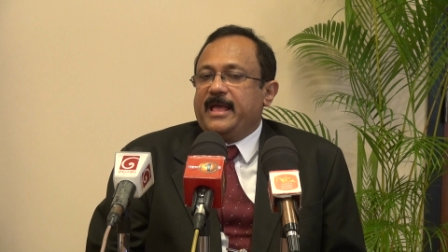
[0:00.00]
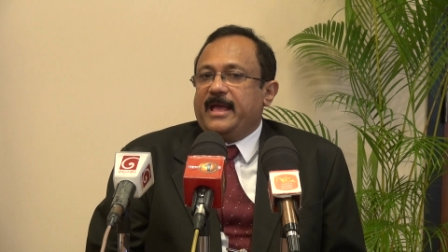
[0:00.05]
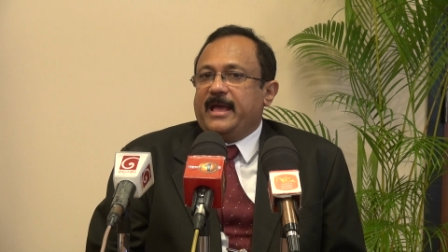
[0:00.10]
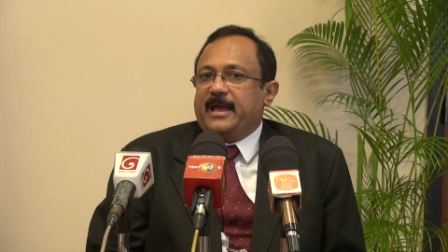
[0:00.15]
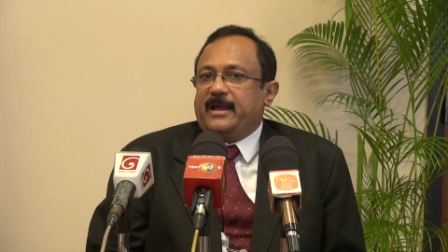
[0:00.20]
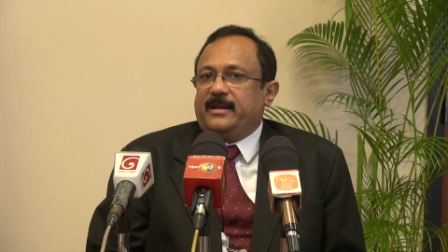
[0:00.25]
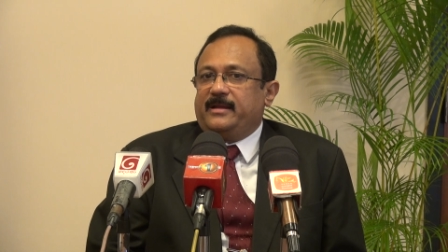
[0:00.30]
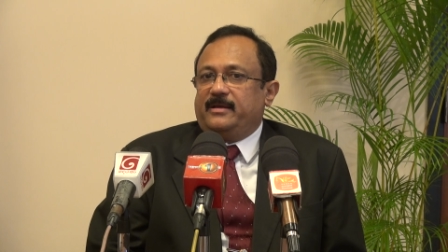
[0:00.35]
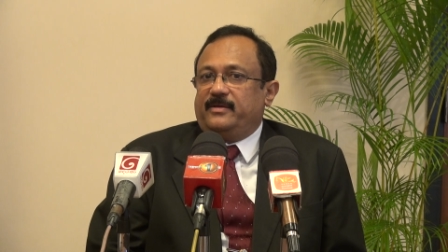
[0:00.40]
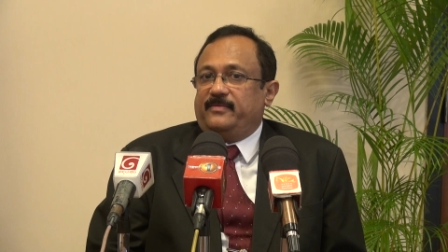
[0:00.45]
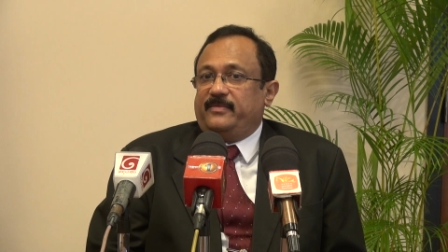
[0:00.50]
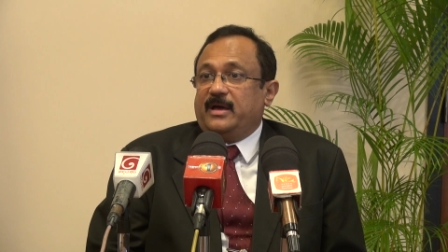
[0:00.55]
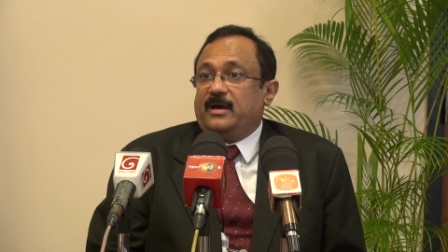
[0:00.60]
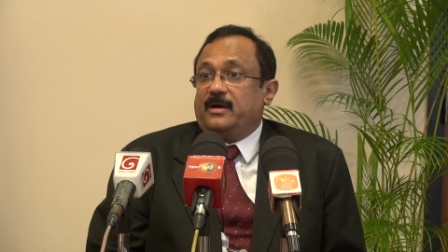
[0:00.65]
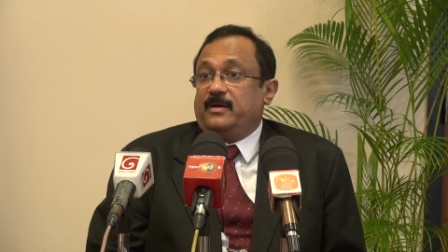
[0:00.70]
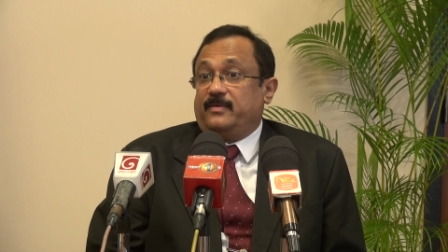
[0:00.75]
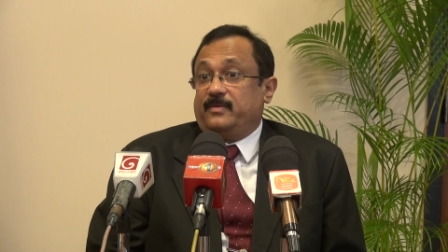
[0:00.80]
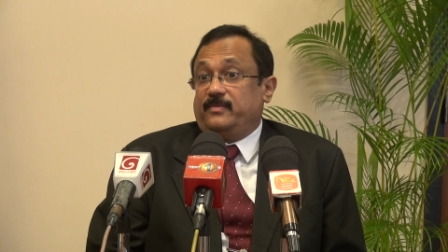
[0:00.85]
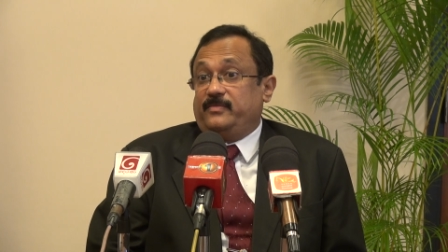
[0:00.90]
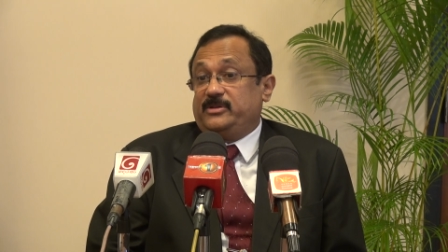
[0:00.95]
and uh,
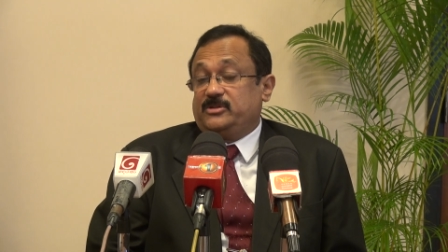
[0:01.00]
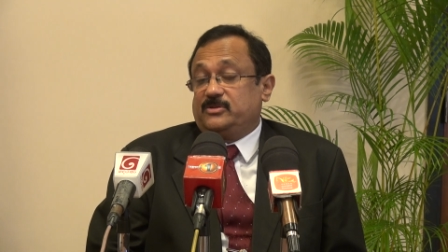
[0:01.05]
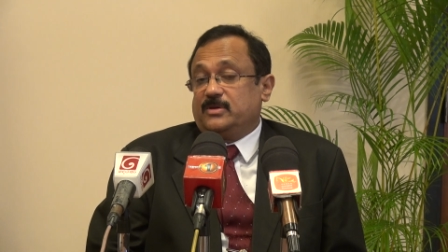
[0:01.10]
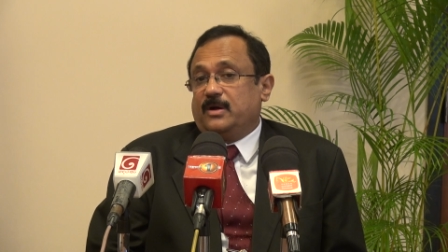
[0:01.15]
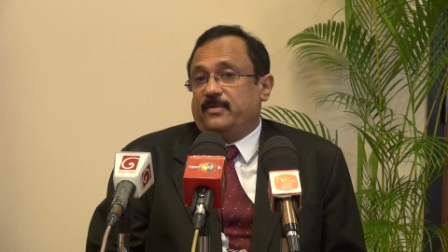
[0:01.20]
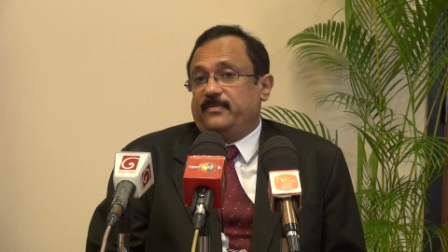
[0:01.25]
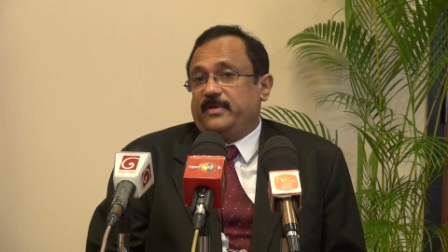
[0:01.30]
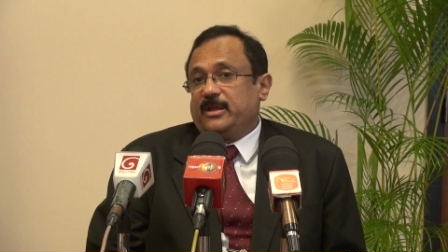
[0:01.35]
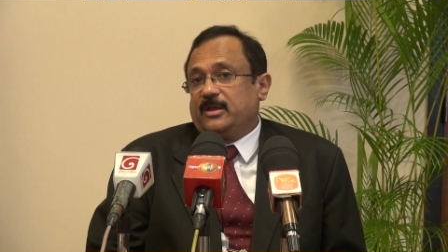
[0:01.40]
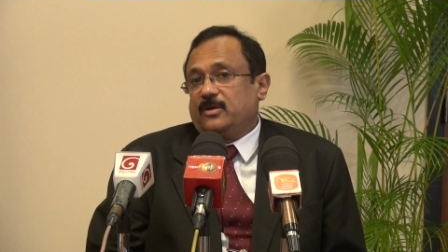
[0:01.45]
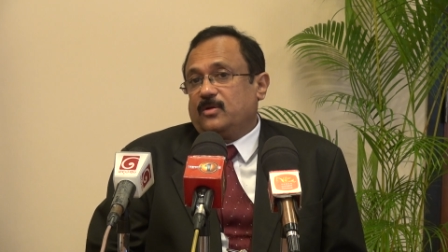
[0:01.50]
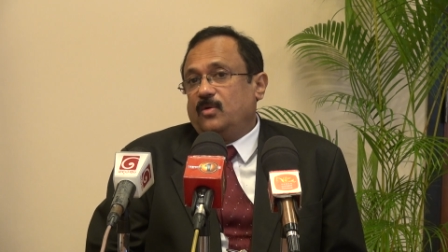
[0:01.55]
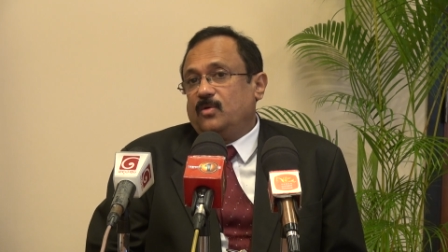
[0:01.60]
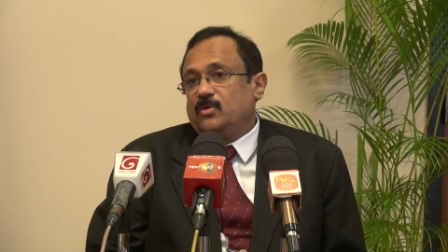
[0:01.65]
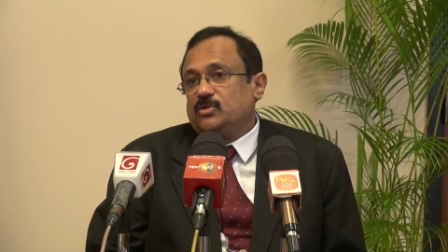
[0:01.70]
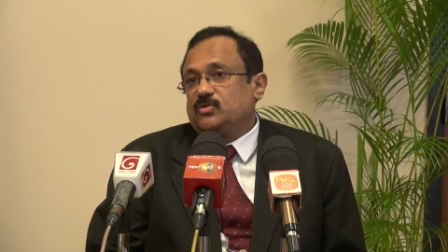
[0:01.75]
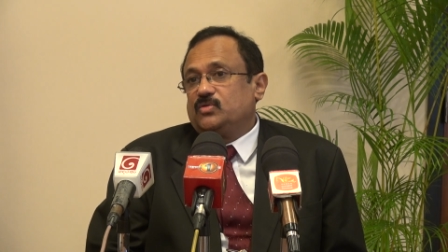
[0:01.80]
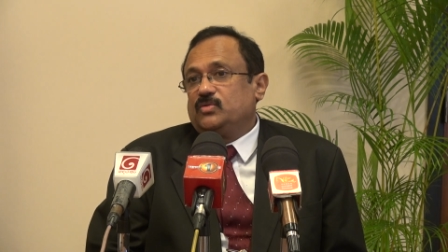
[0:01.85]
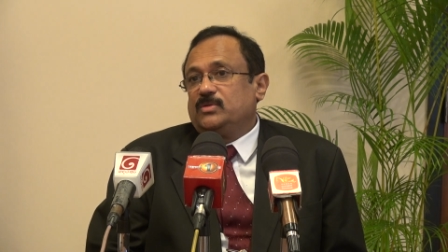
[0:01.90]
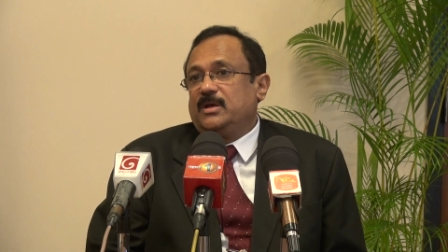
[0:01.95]
are, which are very
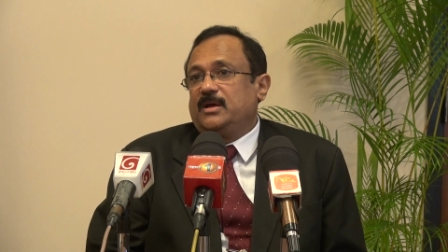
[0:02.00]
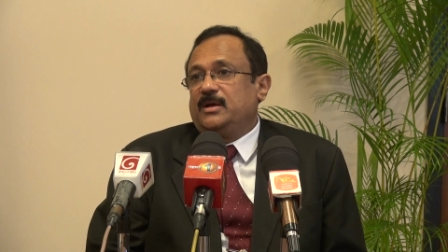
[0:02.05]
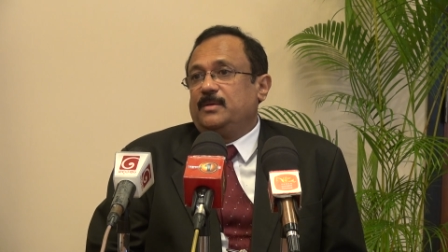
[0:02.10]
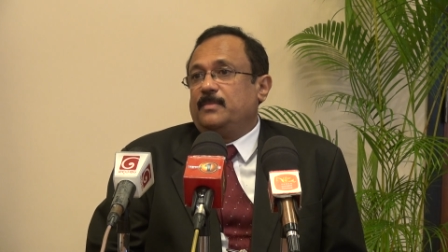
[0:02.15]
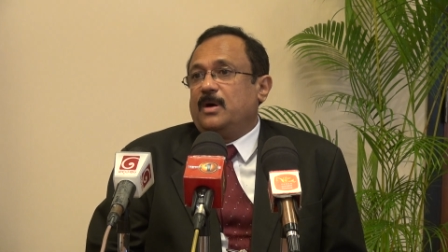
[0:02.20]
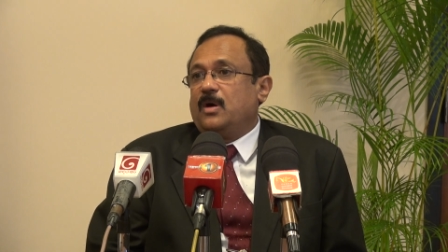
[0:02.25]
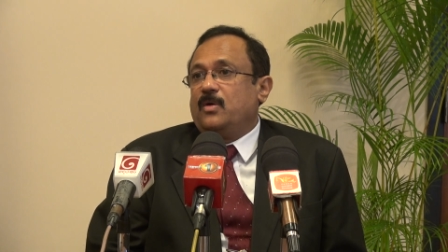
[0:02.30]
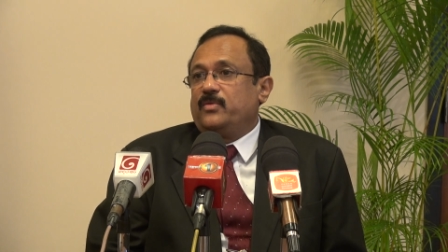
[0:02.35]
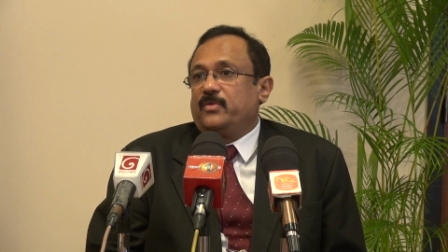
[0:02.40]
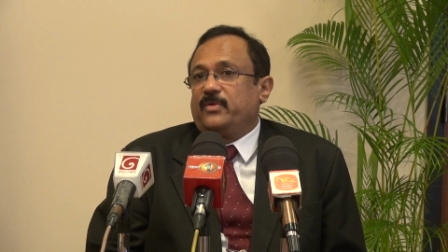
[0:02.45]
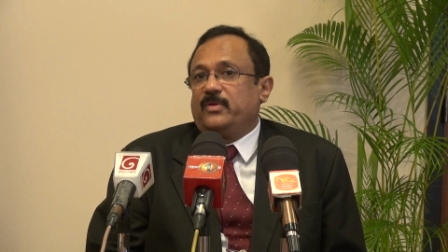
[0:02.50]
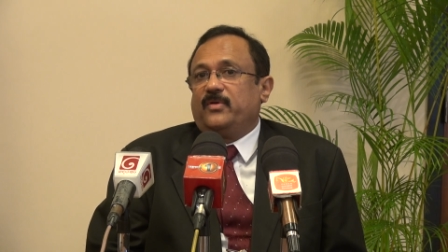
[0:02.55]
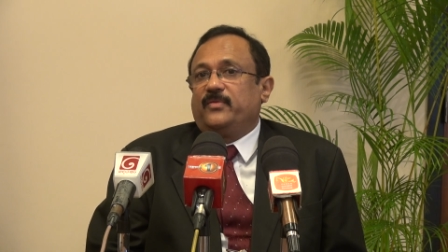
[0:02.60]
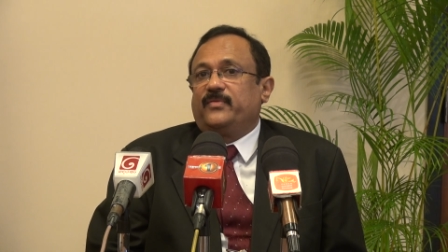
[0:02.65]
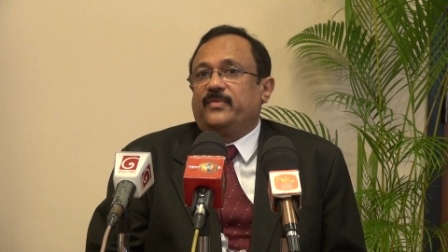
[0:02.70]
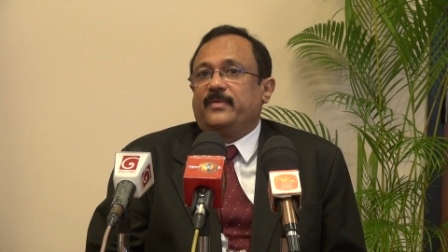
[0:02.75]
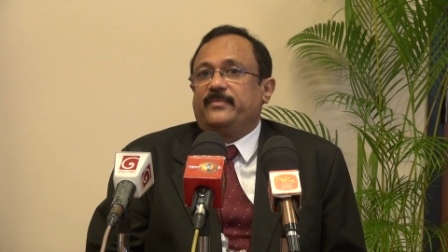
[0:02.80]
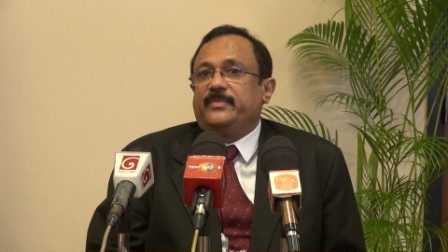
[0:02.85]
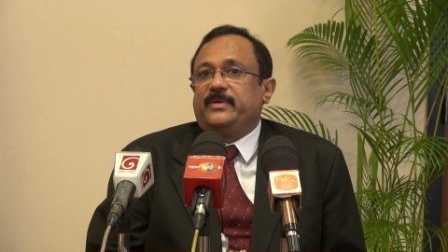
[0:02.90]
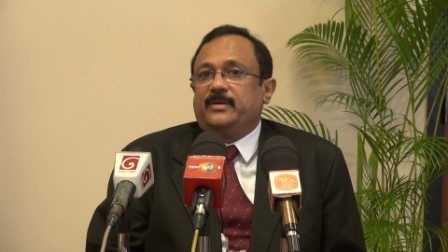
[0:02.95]
close to the boundary
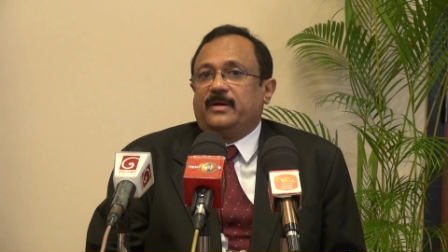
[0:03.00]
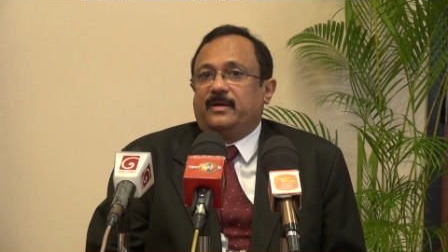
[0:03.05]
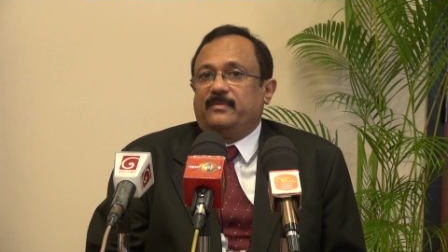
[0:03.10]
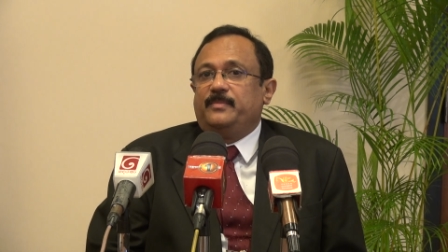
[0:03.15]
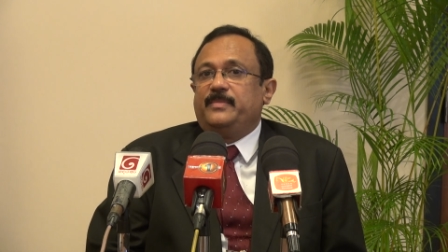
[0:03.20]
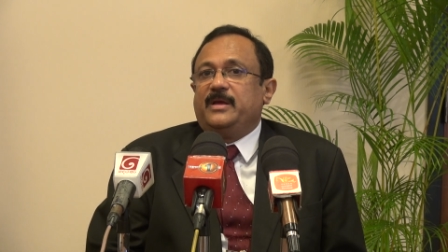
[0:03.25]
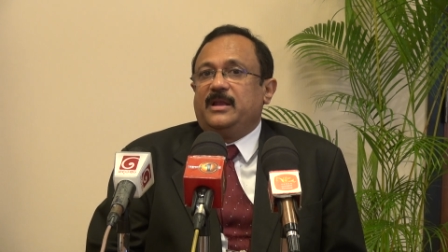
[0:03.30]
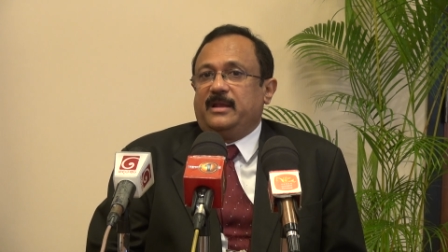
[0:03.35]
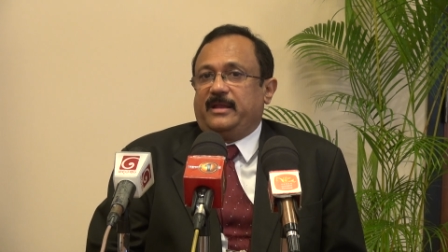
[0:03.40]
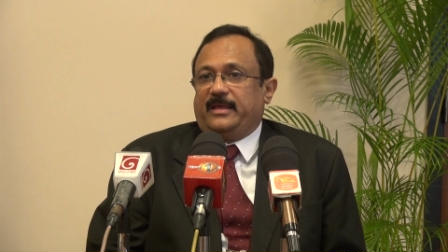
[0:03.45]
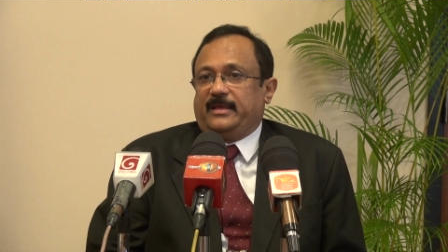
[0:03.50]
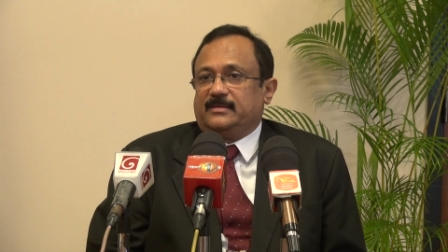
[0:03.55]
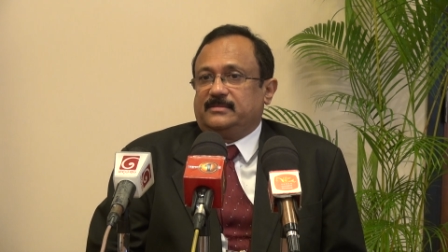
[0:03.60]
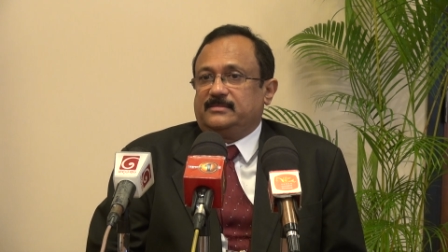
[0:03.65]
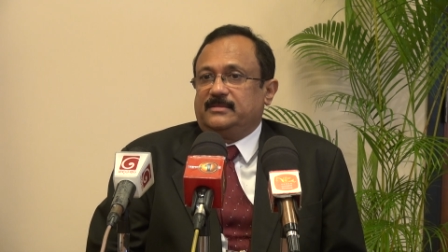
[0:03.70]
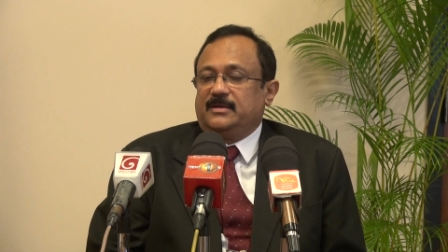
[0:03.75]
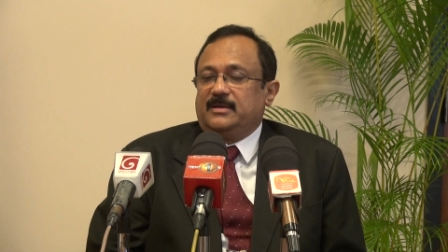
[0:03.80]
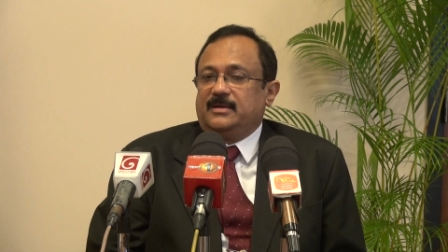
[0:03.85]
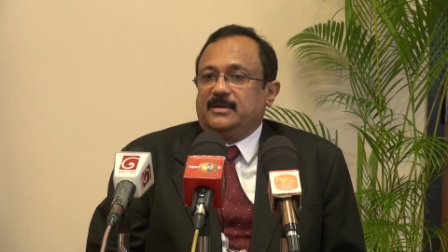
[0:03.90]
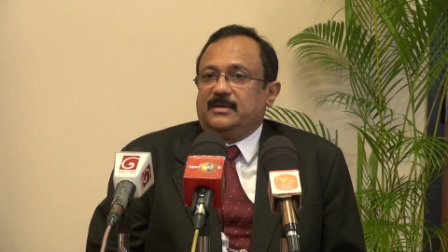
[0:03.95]
of our, our buildings.